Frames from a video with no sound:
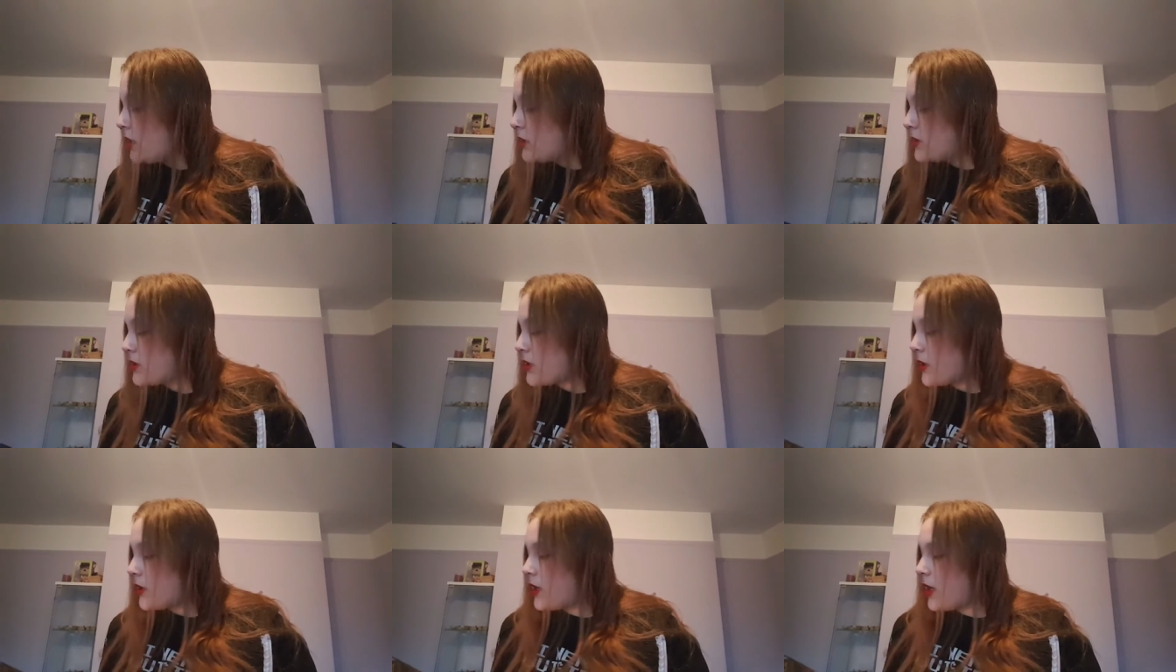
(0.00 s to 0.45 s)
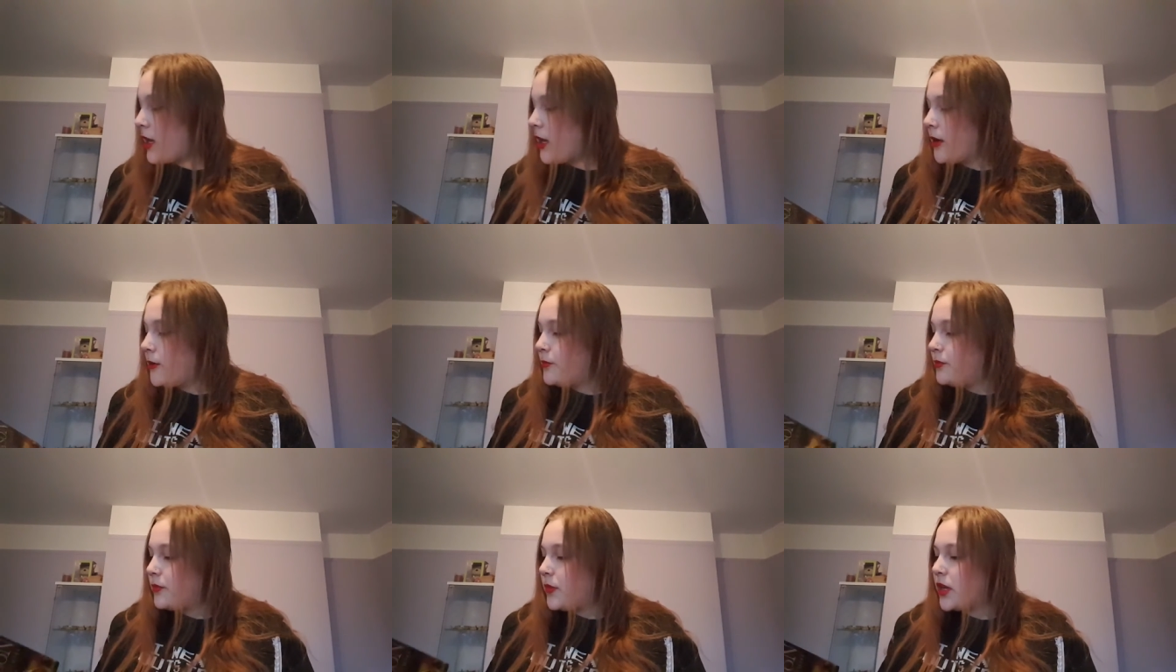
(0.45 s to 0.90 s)
So
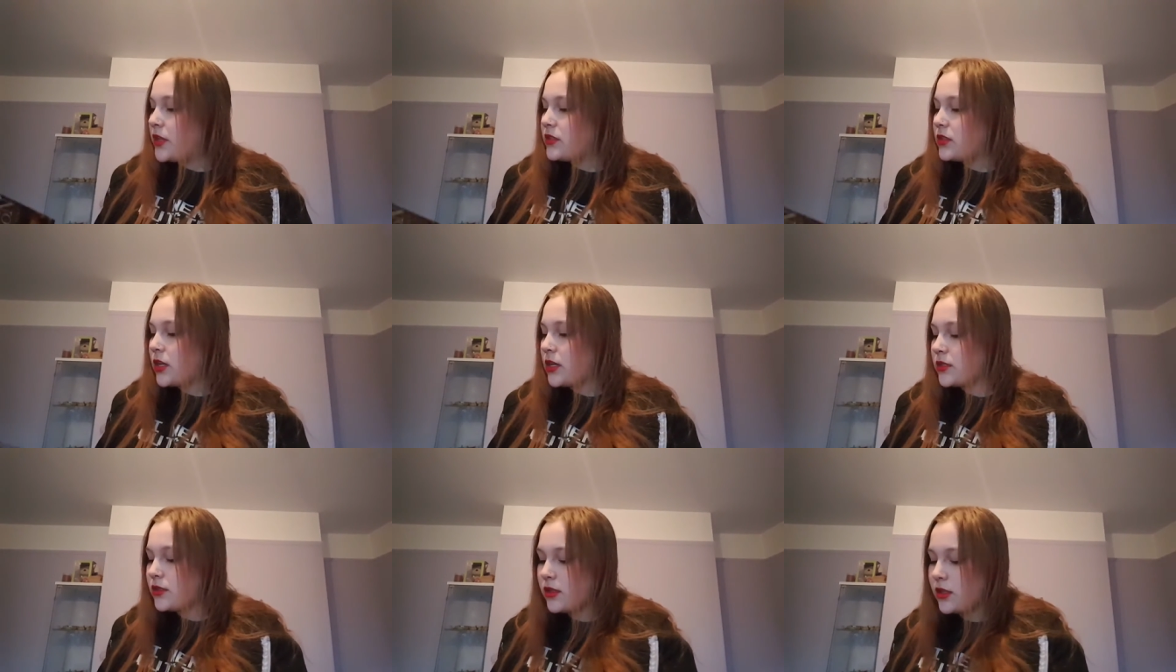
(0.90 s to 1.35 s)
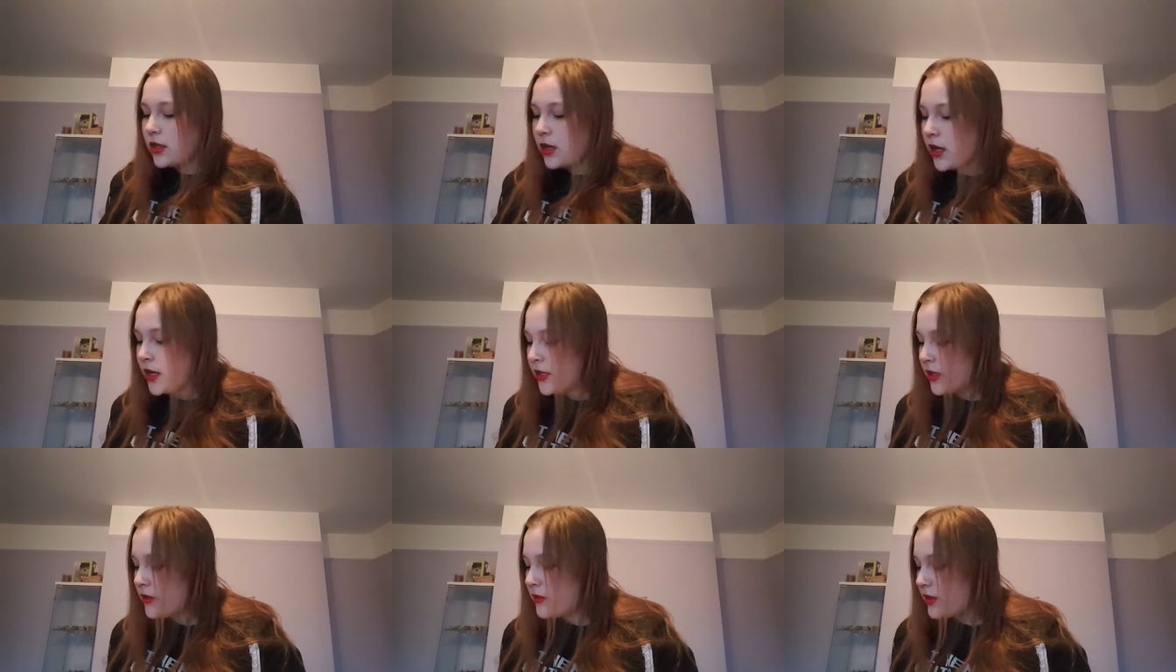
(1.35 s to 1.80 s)
yeah, Percy Jackson and the
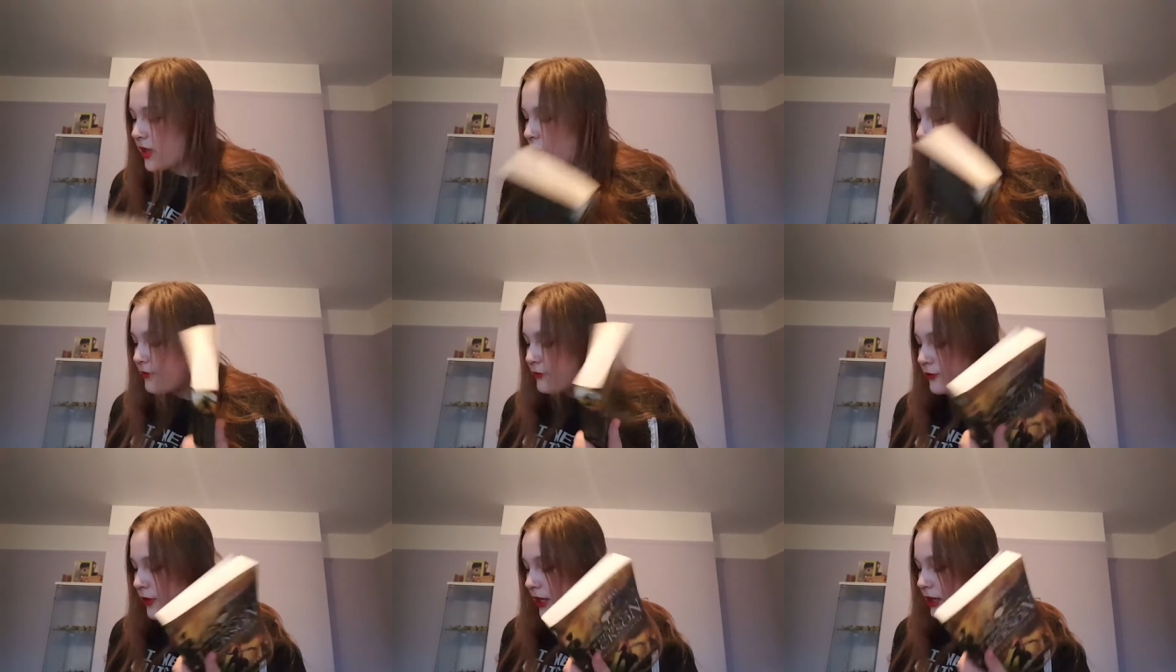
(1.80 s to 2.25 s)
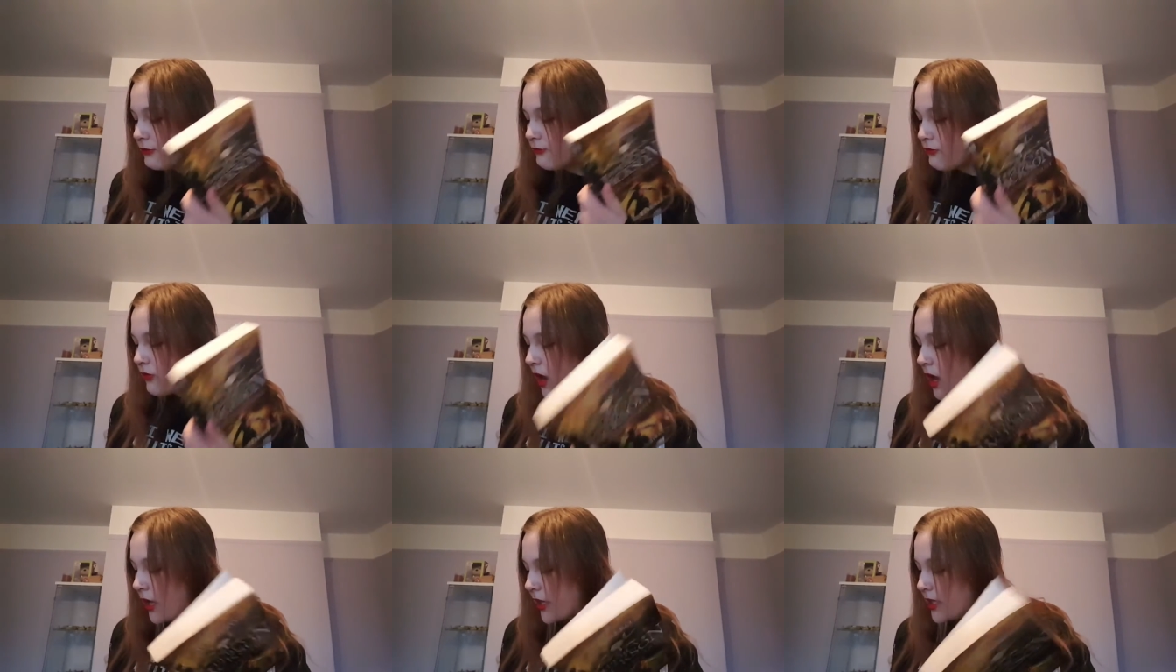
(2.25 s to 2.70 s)
Lightning Thief, Rick
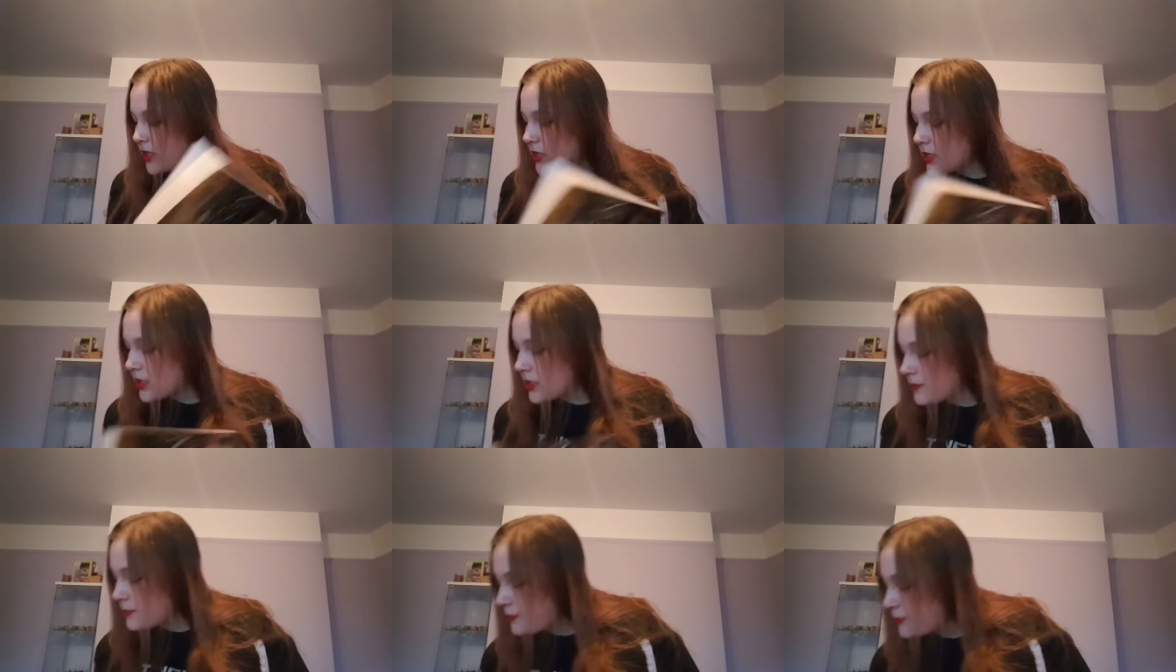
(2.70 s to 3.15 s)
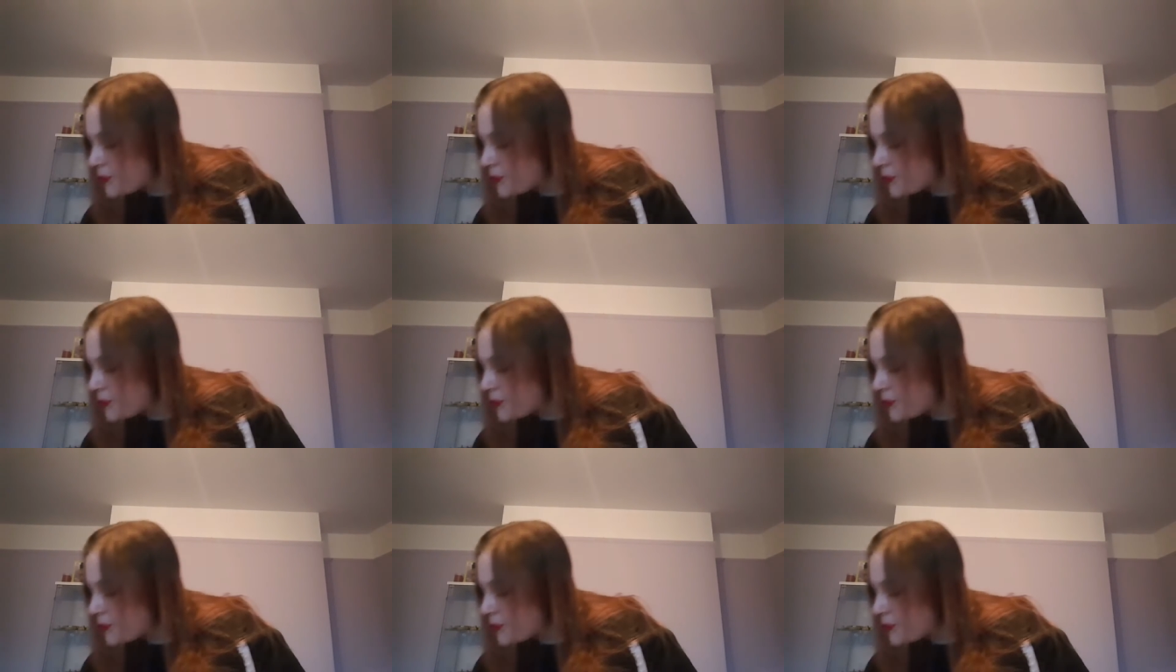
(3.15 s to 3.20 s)
Riordan.